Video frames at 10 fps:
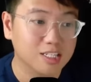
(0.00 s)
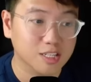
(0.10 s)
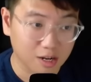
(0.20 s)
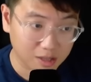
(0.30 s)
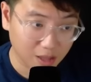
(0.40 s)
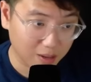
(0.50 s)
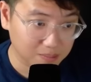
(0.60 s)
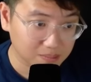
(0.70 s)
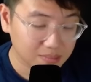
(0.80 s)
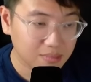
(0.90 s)
certain thing.
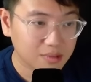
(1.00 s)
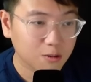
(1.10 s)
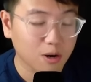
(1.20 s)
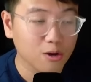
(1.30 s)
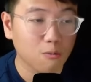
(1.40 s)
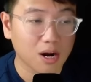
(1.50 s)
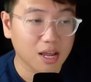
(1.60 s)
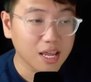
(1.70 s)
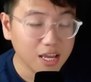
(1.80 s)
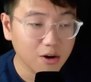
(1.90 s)
When you want to
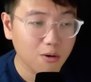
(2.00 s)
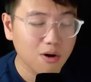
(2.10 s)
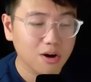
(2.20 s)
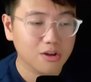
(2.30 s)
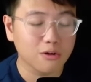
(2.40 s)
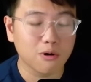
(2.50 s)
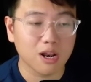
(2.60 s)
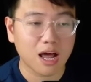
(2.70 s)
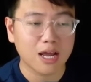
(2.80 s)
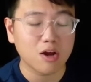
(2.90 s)
heal, you
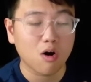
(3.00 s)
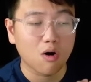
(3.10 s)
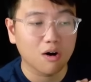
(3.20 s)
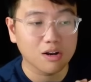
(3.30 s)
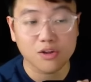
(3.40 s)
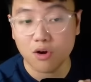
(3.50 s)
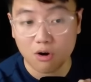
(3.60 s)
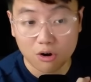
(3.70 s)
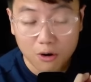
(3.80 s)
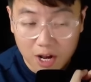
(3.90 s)
rely on your
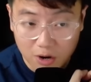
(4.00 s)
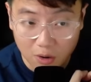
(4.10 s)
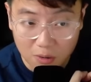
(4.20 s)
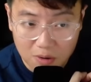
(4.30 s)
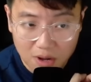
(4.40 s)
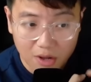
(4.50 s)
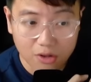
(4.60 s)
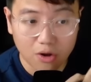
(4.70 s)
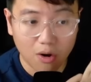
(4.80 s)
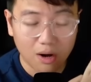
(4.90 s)
critical,
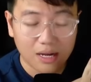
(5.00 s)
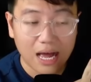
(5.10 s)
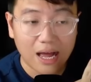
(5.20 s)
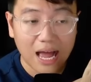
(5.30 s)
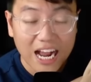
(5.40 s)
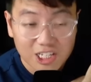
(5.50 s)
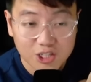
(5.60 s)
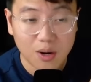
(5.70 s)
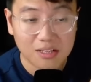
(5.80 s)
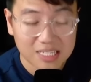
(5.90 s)
your
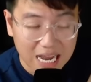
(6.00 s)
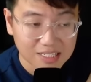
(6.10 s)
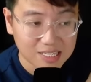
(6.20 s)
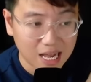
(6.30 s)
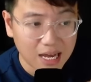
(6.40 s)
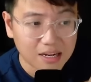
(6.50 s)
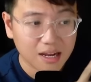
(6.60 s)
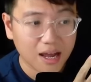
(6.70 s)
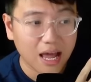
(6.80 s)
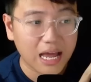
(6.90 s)
actual attack stat,
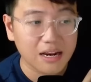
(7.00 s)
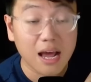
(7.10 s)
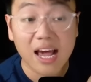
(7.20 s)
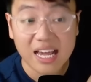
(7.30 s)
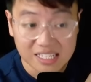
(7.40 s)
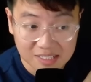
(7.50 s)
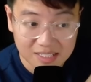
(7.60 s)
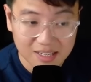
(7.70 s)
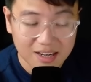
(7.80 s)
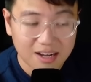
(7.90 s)
and haste.
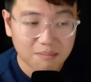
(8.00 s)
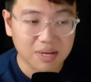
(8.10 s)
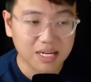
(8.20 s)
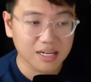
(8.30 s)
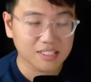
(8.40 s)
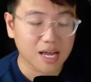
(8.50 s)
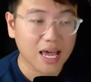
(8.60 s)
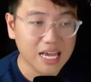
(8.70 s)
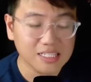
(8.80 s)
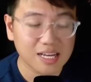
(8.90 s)
Because
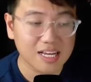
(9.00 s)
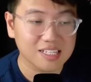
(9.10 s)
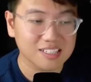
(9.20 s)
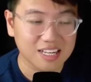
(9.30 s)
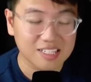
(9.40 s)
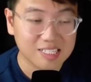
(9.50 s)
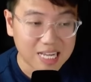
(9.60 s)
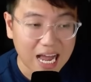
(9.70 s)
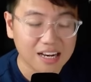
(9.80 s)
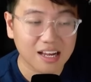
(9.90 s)
haste is the
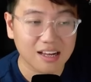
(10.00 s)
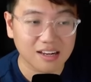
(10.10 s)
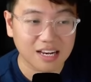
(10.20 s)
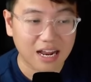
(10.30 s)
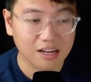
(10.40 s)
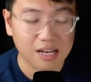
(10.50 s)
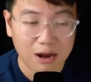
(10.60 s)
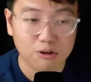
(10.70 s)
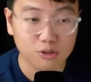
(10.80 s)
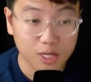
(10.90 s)
stat that allow
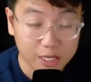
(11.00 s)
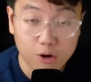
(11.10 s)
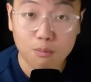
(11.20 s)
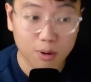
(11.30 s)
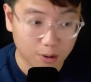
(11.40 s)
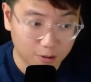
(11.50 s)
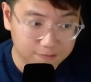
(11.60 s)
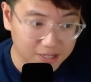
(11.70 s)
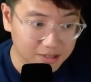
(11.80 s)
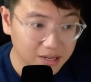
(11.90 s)
you to heal more
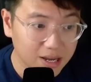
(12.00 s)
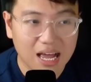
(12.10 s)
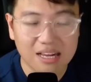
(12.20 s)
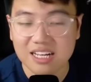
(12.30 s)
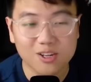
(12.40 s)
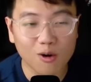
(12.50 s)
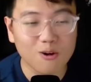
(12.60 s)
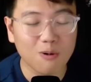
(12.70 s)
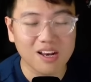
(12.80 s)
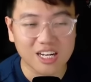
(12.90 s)
often. And there's only
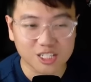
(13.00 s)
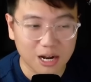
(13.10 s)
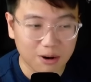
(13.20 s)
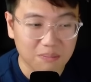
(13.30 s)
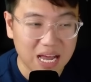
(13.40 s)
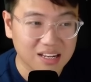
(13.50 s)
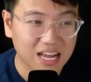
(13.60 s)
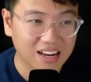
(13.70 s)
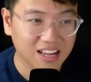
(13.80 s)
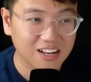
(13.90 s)
one legendary pet
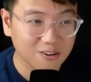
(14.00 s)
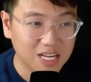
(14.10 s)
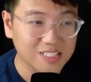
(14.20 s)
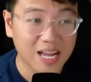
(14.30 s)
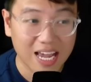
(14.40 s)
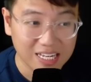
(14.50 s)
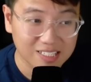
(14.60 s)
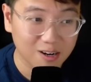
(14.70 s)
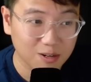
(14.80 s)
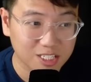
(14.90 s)
that increased haste,
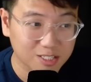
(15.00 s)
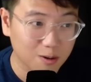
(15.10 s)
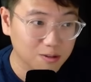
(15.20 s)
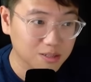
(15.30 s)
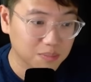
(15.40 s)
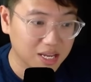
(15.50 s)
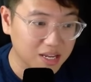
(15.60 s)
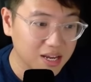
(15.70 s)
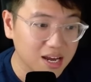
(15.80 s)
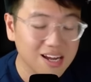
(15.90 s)
which is going to
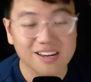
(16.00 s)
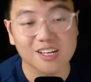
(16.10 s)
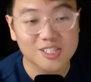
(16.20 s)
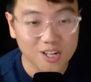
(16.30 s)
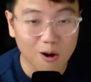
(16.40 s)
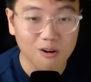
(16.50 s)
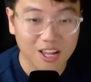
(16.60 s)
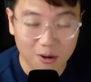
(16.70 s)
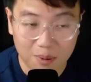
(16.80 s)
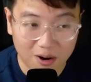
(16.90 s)
be the Snow
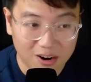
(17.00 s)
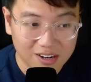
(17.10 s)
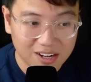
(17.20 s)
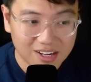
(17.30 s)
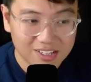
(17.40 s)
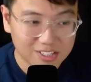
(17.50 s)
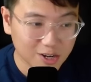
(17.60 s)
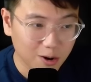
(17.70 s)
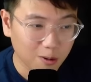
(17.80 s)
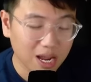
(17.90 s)
Leopard.
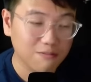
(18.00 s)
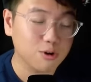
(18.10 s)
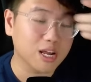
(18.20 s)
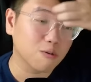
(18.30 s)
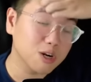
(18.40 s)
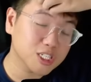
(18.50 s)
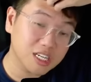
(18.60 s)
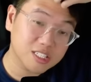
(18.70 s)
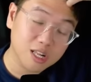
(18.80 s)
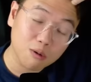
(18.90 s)
So if you can
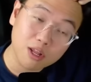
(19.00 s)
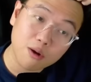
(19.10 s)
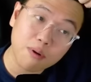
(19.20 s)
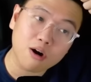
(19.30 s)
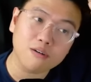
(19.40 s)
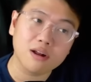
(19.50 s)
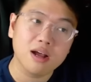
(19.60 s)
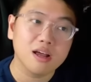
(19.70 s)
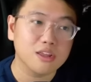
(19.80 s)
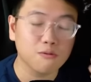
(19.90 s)
wishlist Snow Leopard,
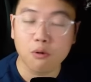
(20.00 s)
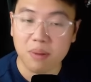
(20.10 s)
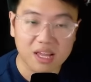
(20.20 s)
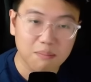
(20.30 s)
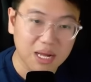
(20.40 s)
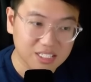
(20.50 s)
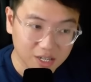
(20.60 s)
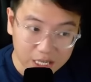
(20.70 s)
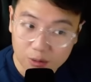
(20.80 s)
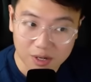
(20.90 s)
you will be a better
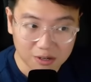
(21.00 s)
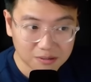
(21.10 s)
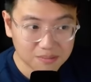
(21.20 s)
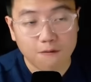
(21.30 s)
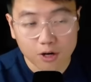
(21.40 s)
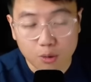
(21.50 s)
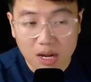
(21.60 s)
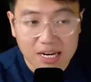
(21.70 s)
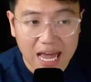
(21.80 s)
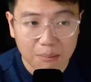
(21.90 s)
healer. For
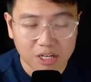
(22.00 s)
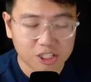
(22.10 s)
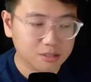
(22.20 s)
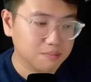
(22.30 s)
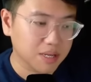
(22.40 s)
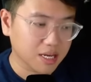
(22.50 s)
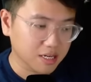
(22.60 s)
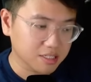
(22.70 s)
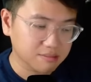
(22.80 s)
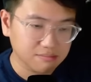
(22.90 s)
doing damage,
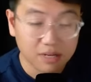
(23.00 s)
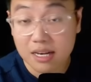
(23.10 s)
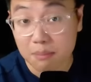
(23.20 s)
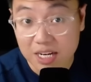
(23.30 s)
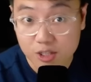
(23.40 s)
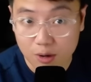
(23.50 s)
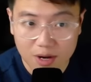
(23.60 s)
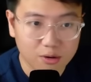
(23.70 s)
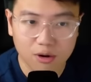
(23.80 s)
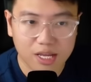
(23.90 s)
because in the main story,
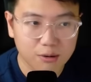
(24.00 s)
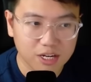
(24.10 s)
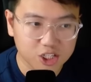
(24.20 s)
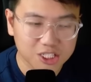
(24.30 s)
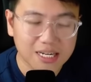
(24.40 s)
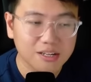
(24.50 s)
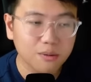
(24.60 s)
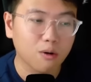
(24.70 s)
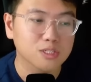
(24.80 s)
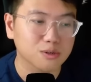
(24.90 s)
you're not healing shit, you're
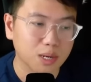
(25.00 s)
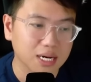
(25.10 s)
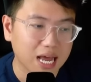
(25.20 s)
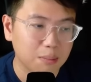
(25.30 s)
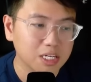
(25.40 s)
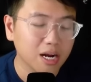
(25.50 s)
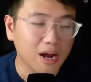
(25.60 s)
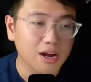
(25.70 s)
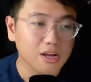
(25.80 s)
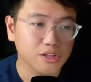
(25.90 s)
also doing damage,
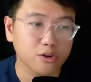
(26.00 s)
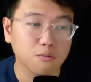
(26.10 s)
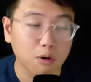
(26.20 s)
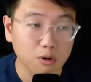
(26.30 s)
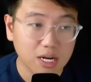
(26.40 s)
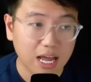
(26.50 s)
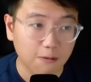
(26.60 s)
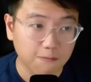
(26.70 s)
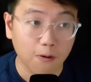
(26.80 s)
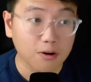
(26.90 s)
you will look
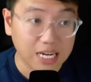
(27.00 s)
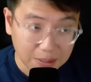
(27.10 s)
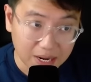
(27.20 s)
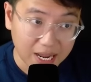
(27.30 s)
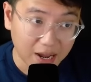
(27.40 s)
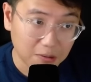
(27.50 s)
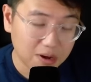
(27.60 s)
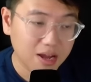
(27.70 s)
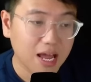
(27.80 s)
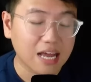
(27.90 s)
out for Demon Hound.
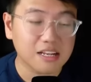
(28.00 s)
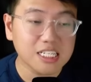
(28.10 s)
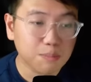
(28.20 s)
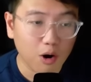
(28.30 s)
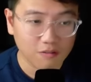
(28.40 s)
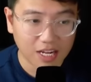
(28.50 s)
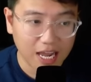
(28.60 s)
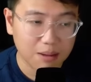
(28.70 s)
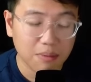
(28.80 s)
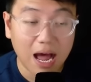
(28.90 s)
At this part of the
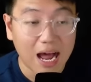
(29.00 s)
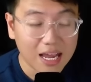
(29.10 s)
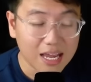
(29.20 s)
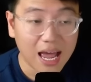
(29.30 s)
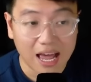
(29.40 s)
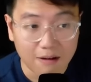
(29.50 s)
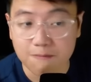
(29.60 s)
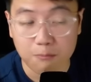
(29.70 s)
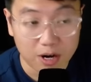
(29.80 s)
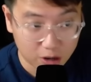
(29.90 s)
game, I
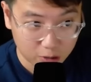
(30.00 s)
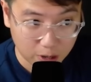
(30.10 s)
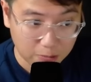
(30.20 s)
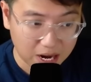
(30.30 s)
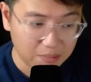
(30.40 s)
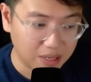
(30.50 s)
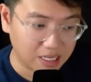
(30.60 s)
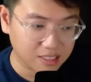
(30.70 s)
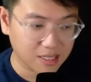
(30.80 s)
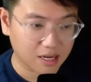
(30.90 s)
have pretty good crit rate
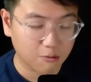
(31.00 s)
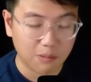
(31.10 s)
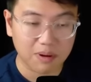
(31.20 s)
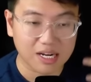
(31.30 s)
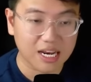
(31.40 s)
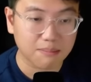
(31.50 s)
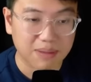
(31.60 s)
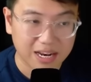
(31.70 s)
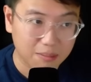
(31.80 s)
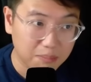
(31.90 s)
because the equipment are getting
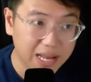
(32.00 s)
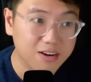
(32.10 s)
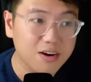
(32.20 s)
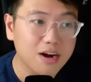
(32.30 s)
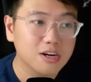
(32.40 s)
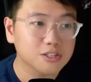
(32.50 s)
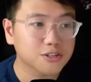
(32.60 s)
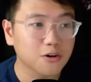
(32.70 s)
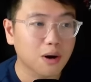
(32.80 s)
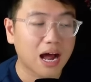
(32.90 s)
better and better.
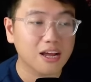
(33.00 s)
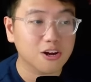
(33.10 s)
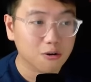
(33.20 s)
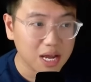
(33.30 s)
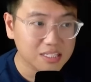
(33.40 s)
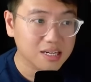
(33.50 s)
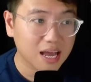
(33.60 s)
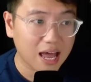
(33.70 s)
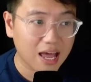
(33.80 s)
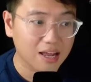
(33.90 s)
So I crit
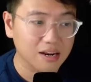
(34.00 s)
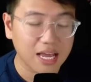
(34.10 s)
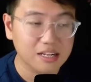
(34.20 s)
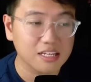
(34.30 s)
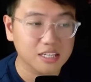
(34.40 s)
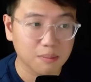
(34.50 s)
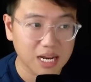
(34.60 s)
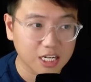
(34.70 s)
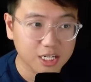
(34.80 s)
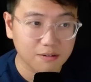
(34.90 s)
and hit
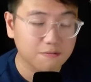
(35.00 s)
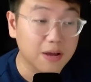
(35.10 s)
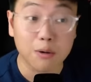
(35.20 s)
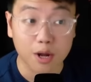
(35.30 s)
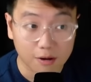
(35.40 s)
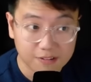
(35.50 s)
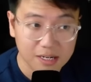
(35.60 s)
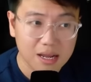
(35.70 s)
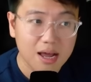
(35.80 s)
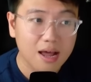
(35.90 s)
determination very often.